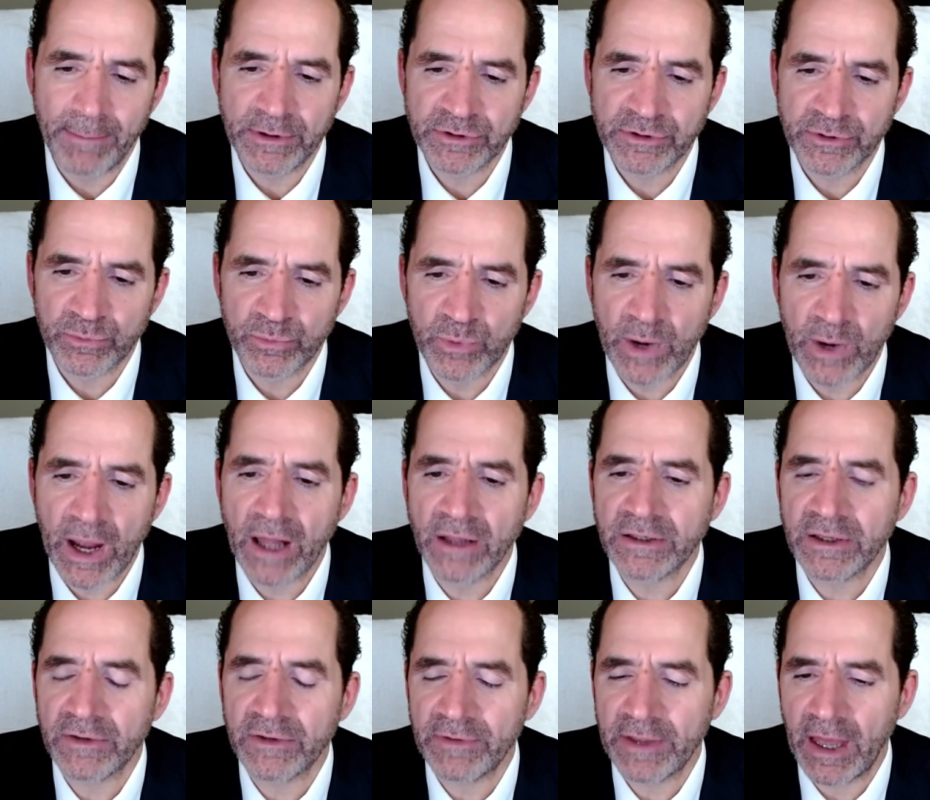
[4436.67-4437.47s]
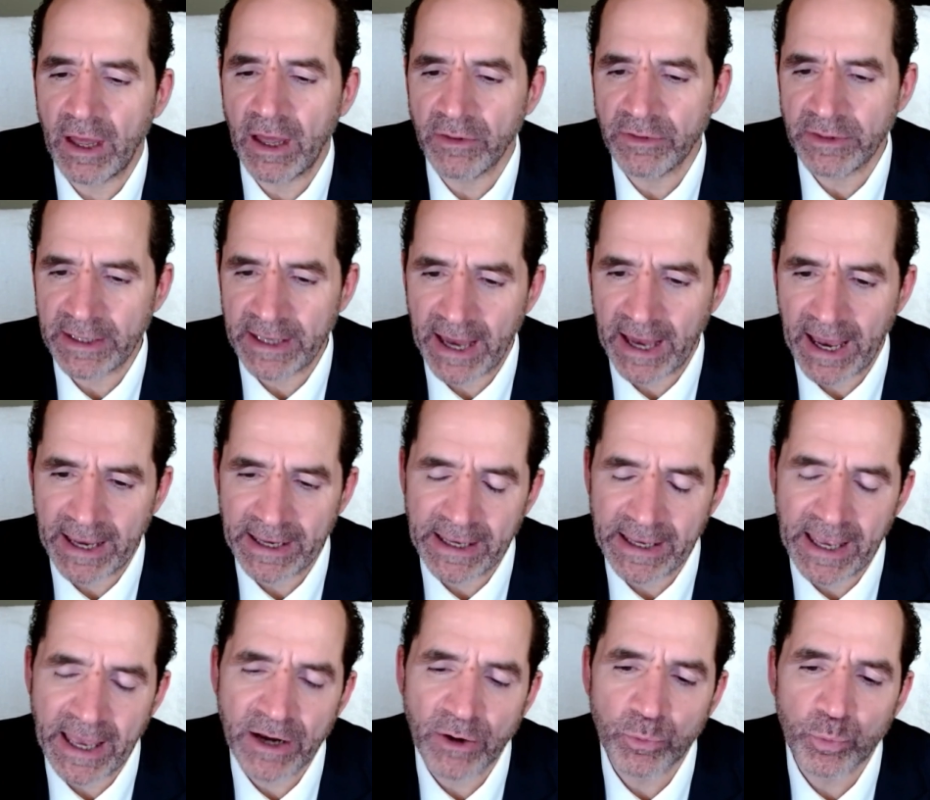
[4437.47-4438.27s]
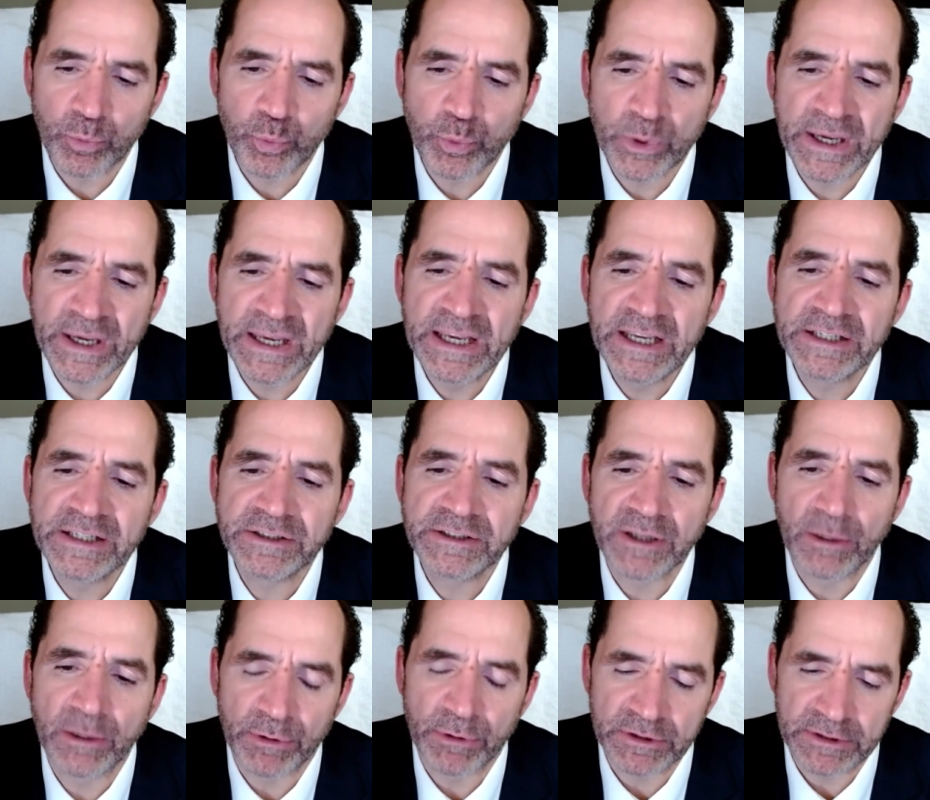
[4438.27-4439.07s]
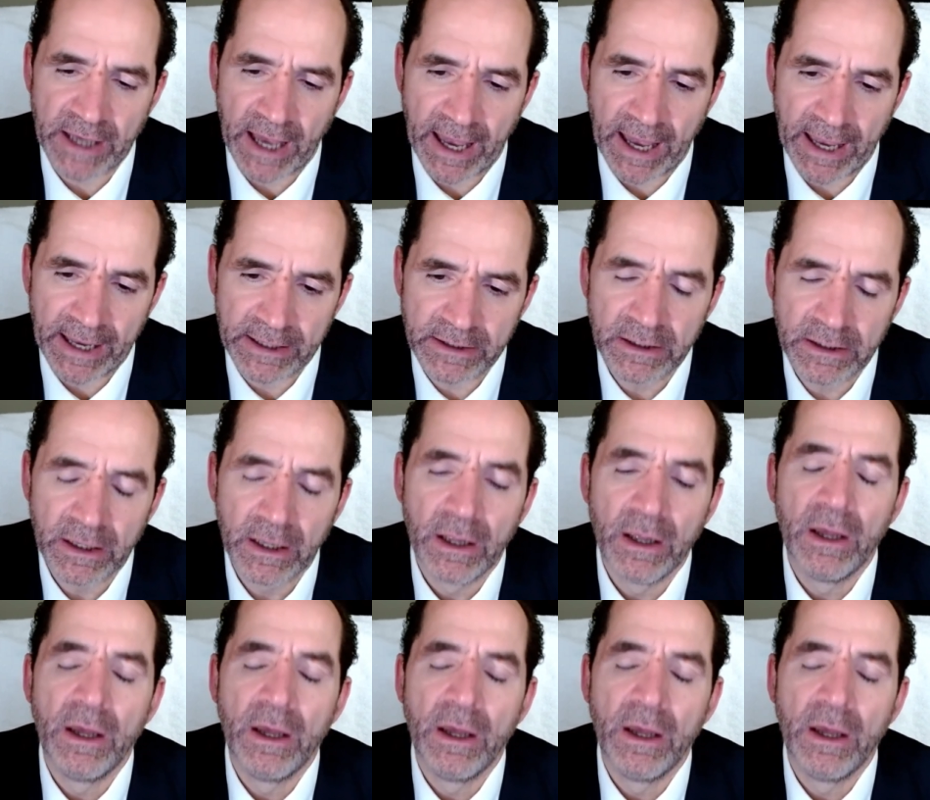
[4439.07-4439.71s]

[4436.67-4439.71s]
He's a relatively healthy guy. He ate a reasonable diet.